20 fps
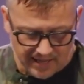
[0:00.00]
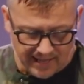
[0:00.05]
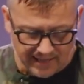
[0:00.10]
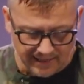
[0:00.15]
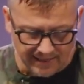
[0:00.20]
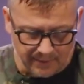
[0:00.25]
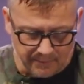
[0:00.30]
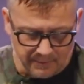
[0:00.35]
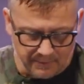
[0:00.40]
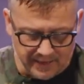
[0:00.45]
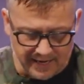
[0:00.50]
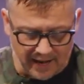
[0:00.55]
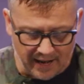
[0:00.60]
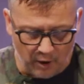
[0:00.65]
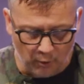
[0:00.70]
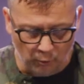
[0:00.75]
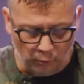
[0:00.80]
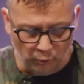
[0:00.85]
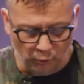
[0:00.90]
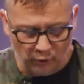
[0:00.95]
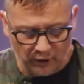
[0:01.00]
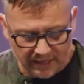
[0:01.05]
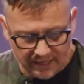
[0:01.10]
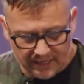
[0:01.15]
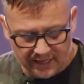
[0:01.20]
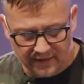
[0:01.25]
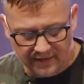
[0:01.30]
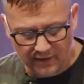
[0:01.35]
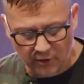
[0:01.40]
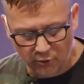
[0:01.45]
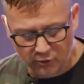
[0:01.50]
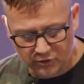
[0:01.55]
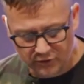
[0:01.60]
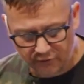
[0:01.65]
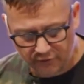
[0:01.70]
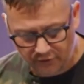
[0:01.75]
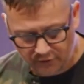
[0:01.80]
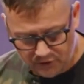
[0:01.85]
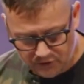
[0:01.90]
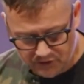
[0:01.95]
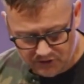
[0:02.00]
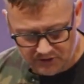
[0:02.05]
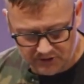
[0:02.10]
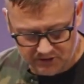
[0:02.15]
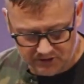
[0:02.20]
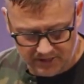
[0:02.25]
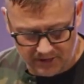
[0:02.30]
let me now read those verses